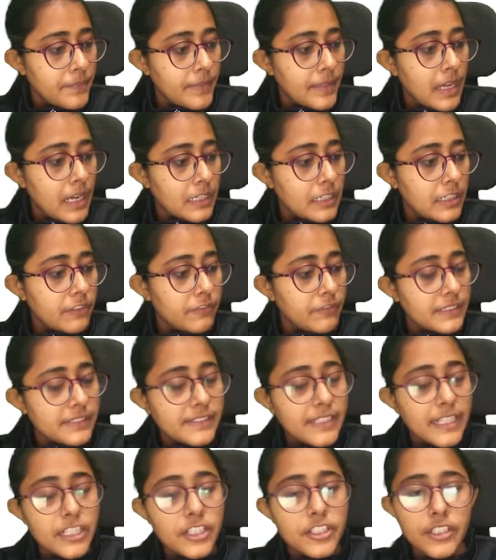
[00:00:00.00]
Under which
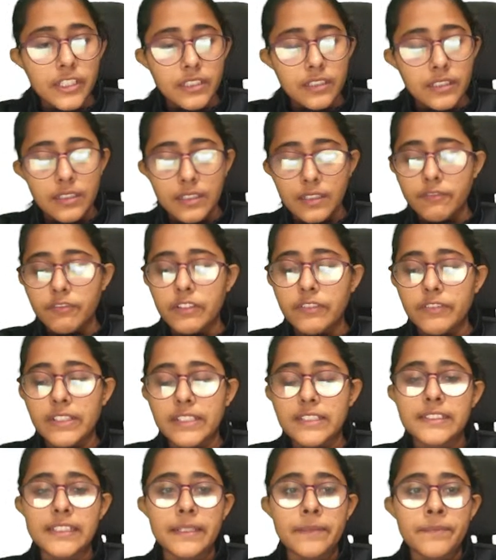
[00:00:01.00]
section we will
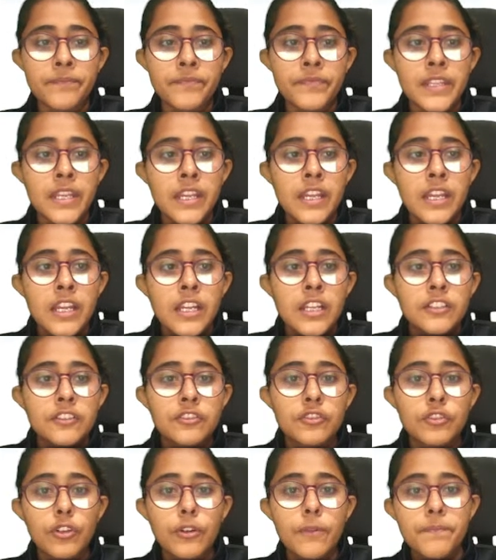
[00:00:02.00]
see.
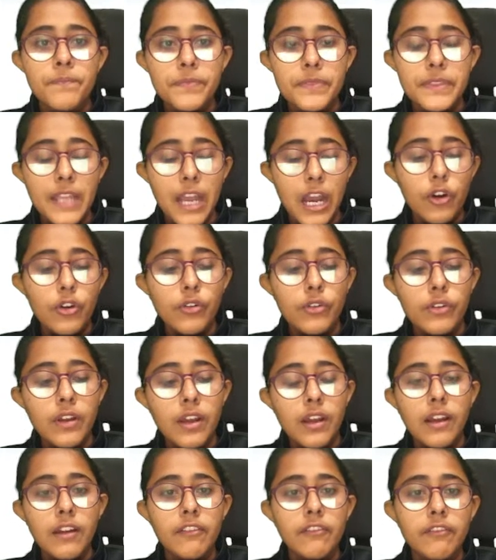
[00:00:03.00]
So now
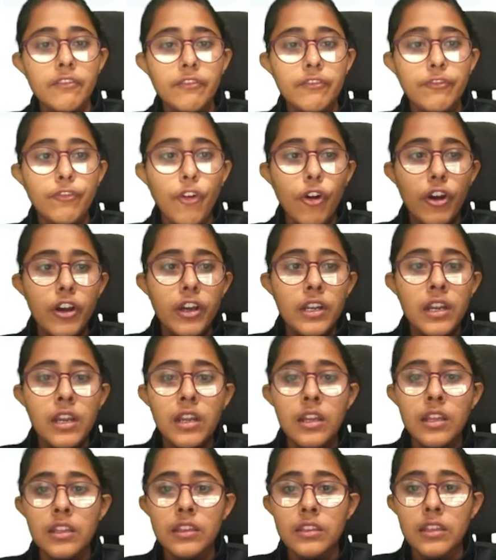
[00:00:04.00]
for
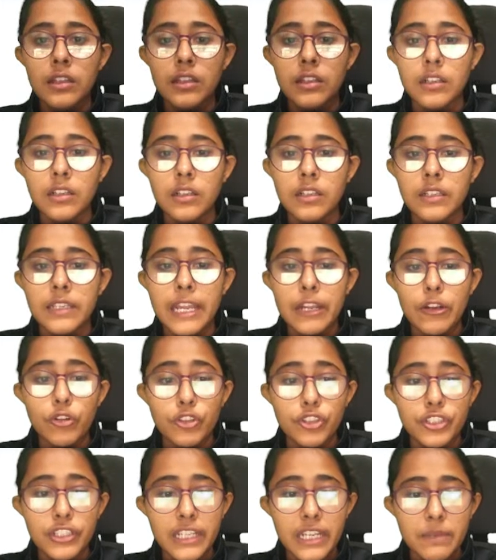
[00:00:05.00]
the
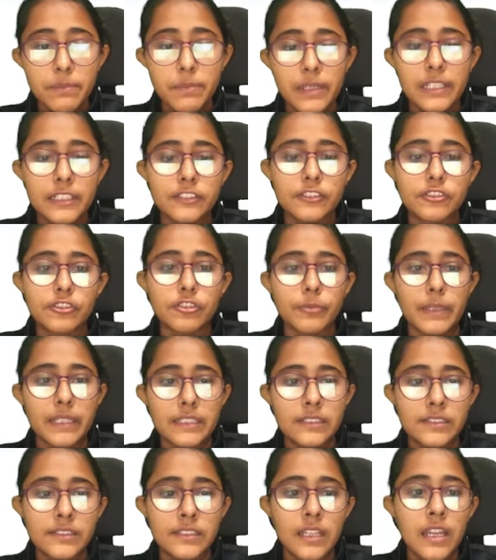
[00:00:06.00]
negotiable
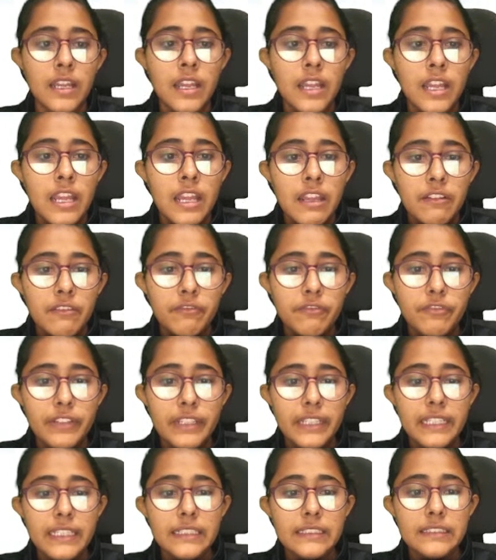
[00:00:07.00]
instruments,
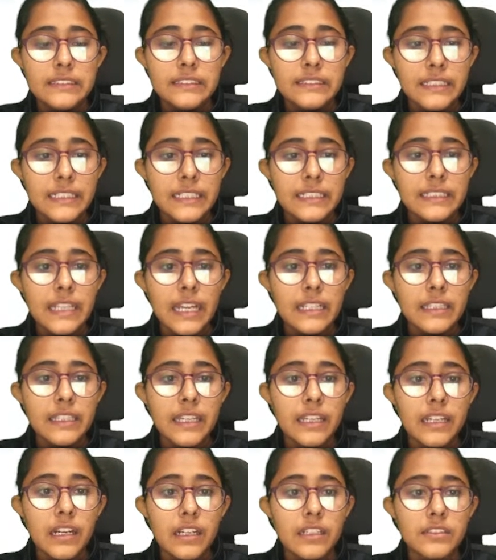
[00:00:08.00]
we see that
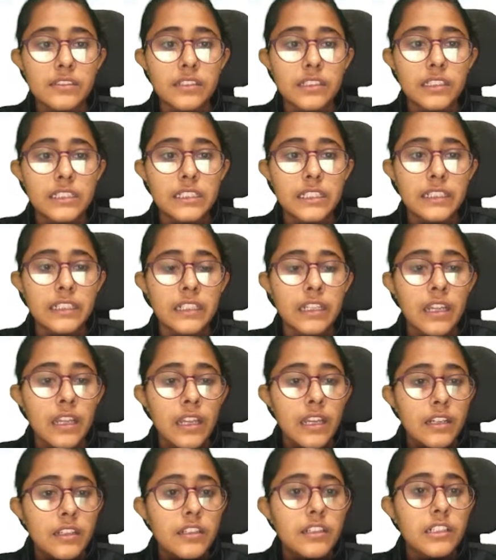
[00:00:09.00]
there are certain
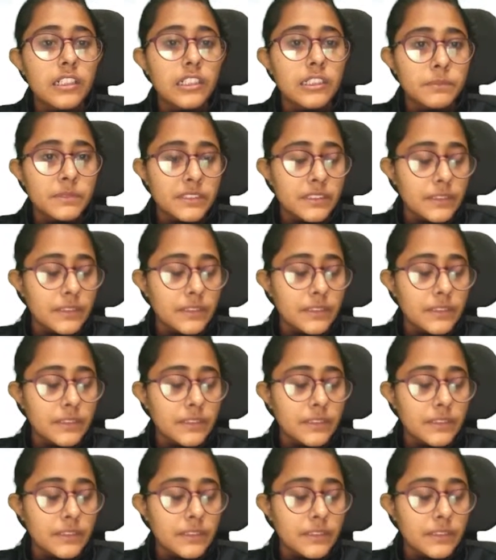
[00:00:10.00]
terms,